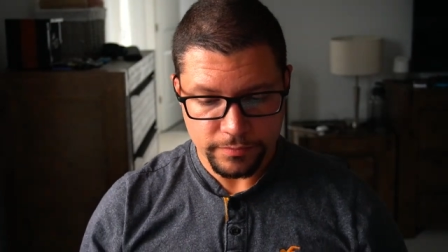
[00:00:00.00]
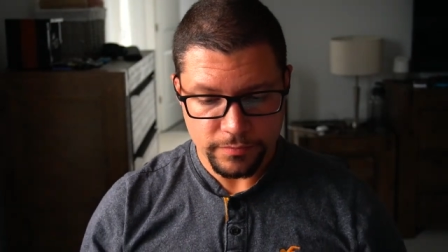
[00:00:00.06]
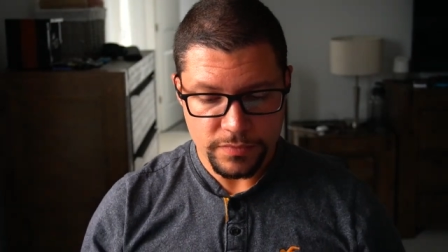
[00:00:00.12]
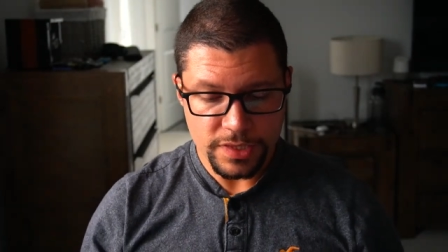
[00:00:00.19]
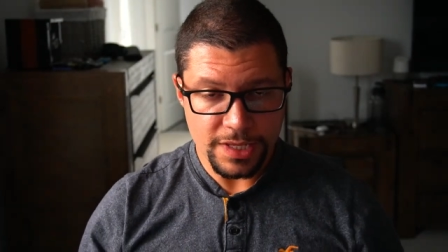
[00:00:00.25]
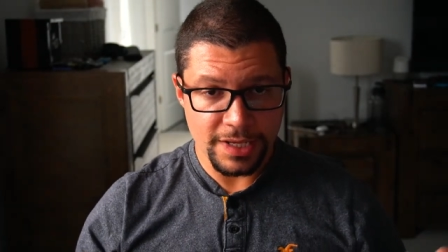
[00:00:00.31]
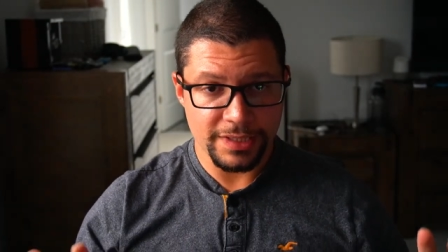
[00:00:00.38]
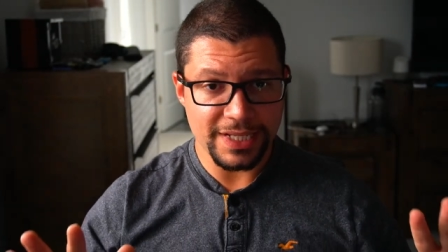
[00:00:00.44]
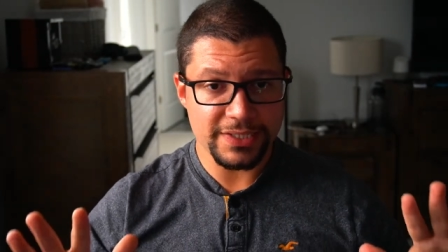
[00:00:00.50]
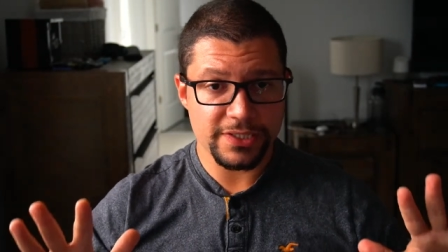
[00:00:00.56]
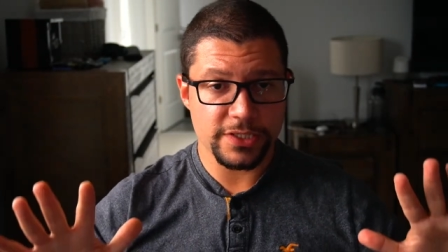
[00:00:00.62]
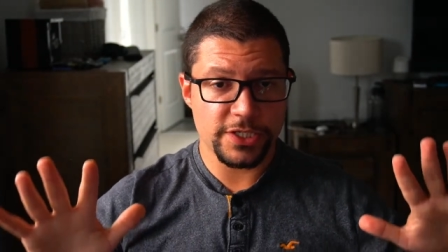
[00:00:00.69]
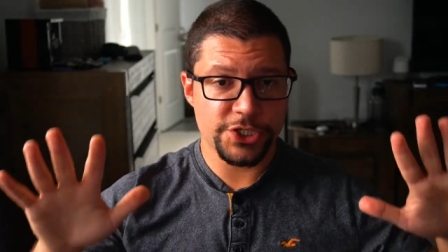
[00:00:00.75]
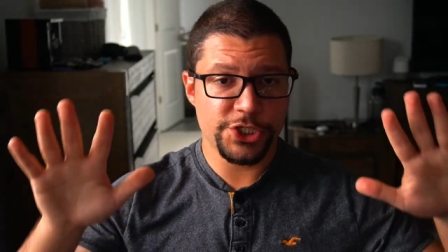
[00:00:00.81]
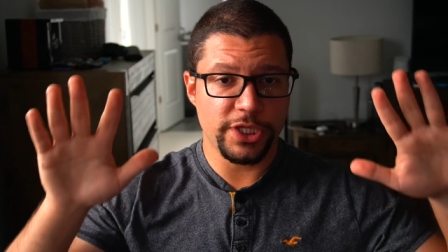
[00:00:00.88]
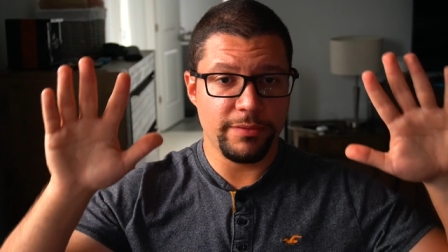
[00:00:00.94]
that's
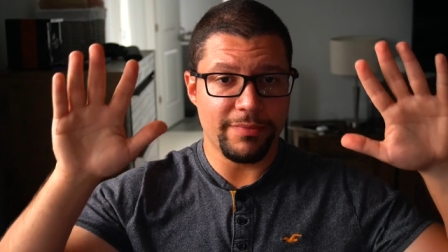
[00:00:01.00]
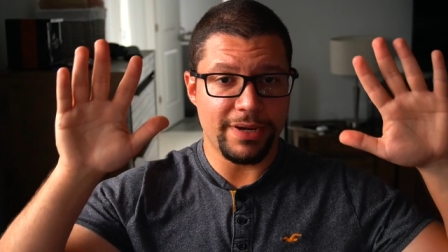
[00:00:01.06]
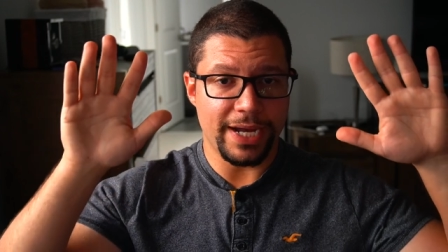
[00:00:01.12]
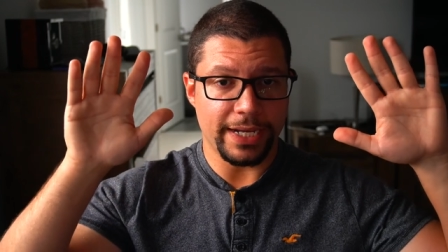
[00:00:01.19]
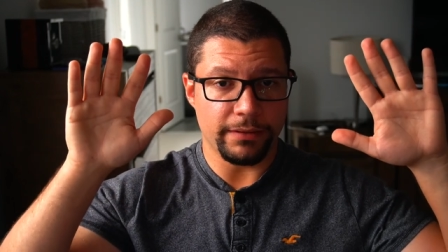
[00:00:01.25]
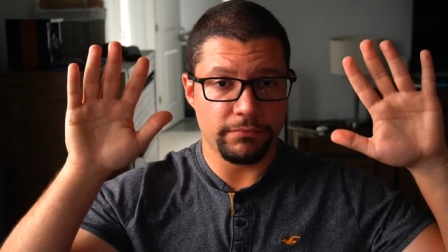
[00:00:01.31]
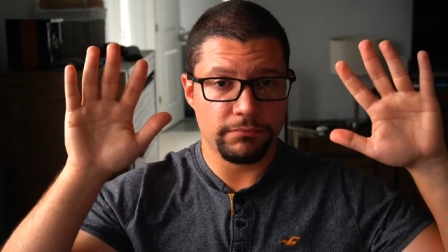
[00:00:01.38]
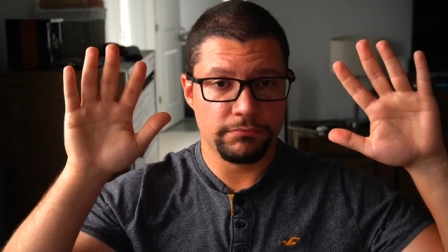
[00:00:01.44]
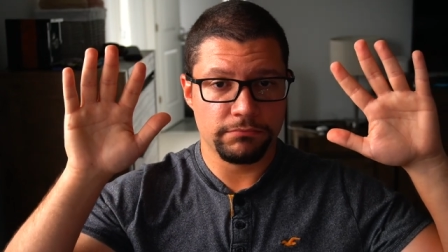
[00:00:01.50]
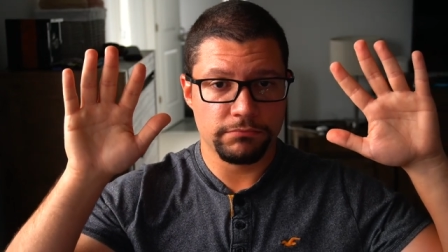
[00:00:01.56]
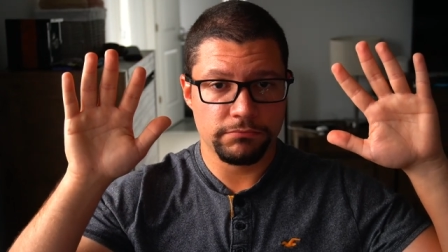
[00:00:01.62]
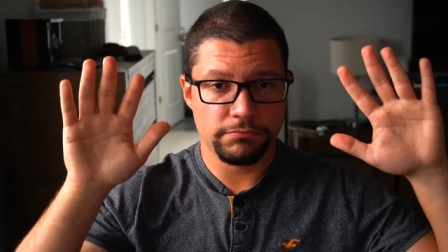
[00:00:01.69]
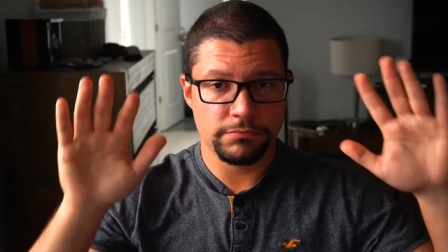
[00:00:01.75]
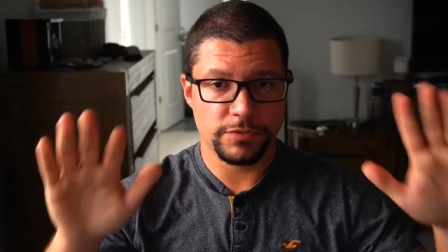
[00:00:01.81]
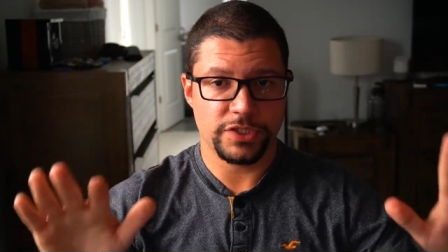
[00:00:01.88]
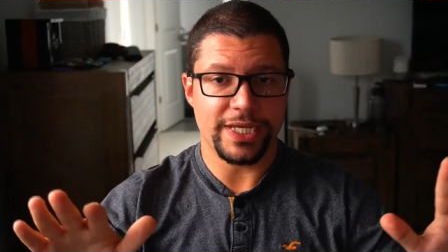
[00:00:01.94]
essentially my
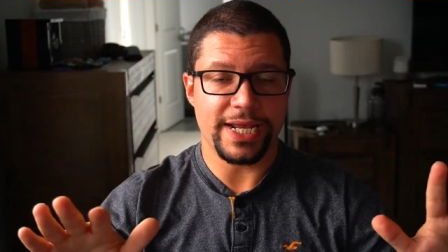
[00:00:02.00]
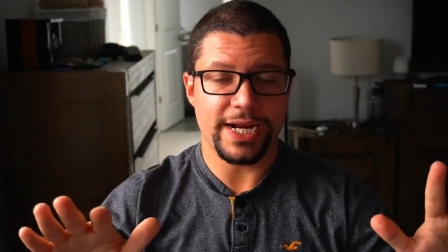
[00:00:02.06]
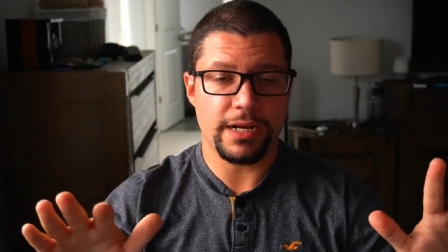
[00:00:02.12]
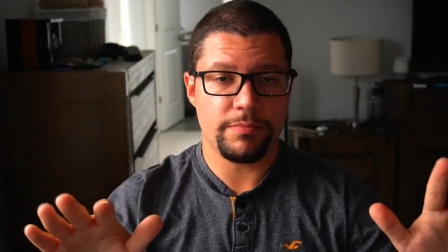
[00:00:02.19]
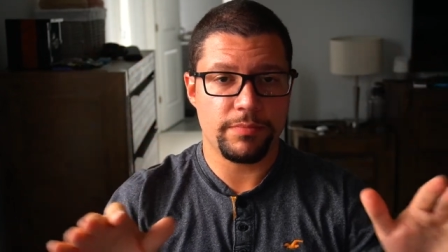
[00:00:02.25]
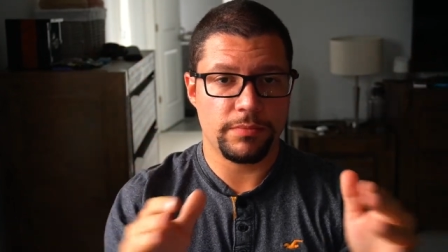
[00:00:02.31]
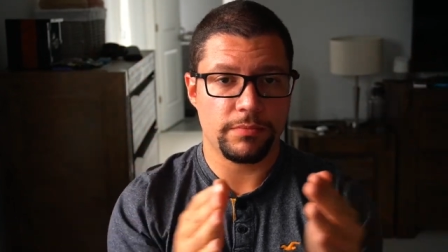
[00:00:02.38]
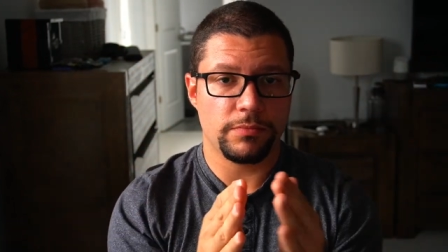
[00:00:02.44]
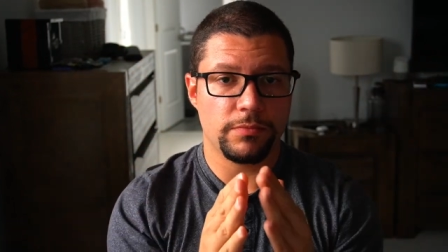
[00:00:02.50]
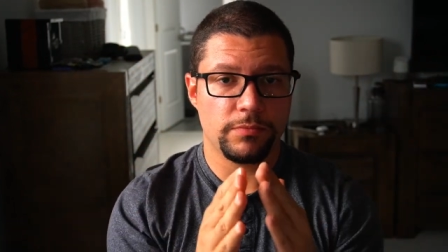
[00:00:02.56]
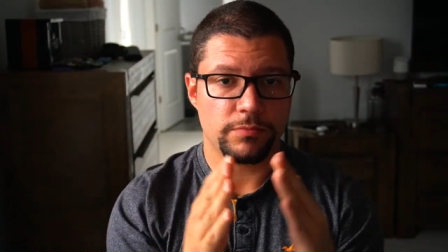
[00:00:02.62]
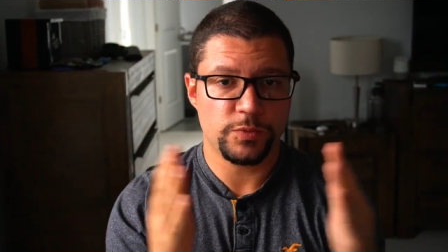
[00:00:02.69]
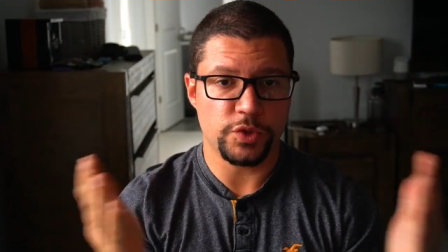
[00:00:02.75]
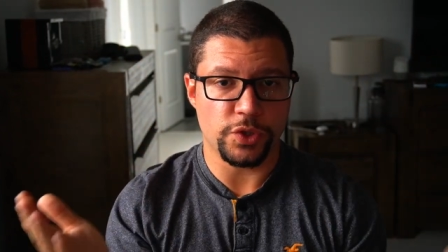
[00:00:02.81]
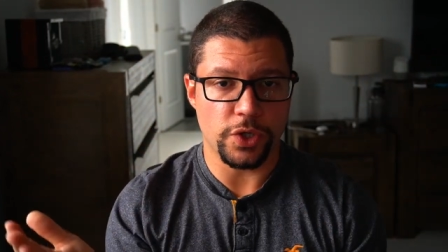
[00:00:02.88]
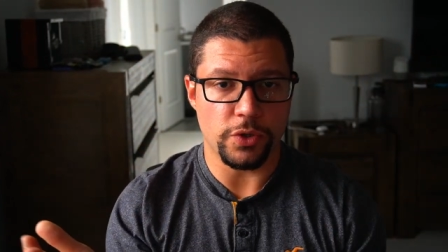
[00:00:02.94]
setup to
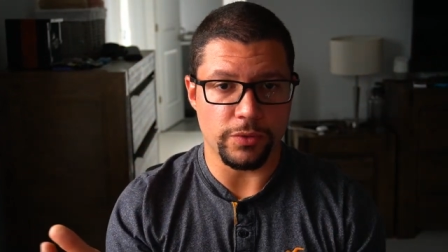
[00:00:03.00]
code.